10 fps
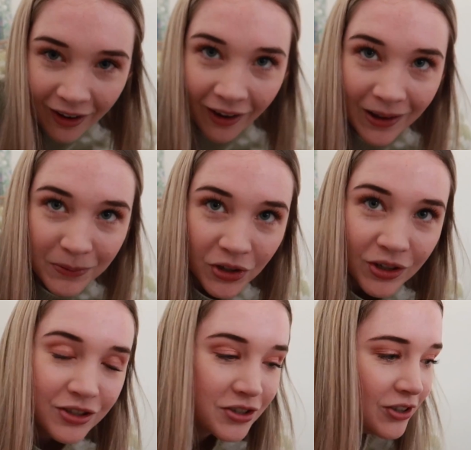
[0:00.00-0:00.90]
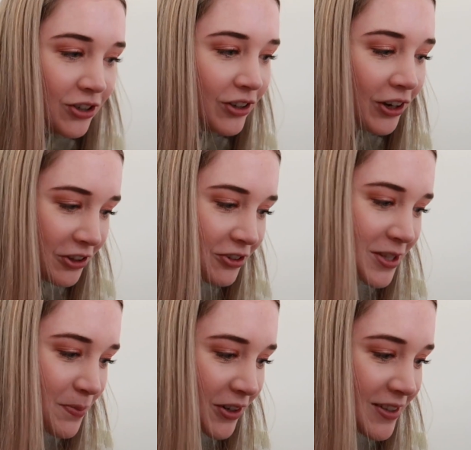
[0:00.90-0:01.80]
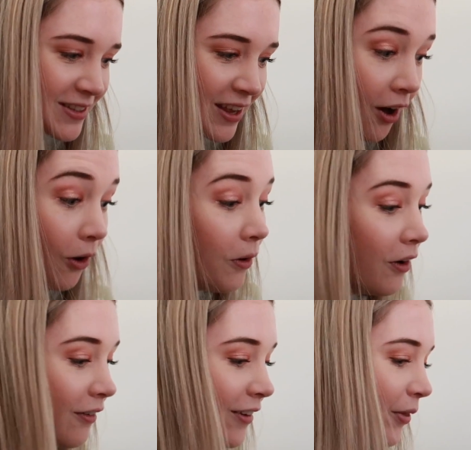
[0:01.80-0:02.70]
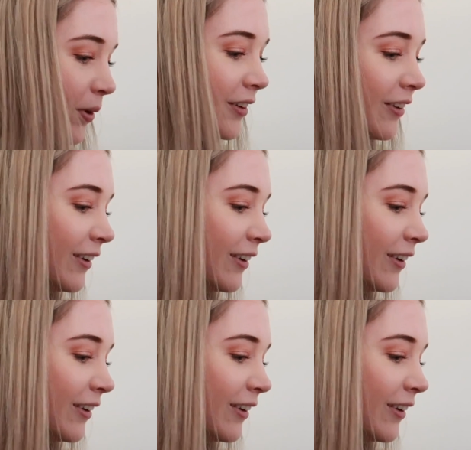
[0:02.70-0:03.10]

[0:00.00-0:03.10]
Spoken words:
going to go through this box. Oh, another one.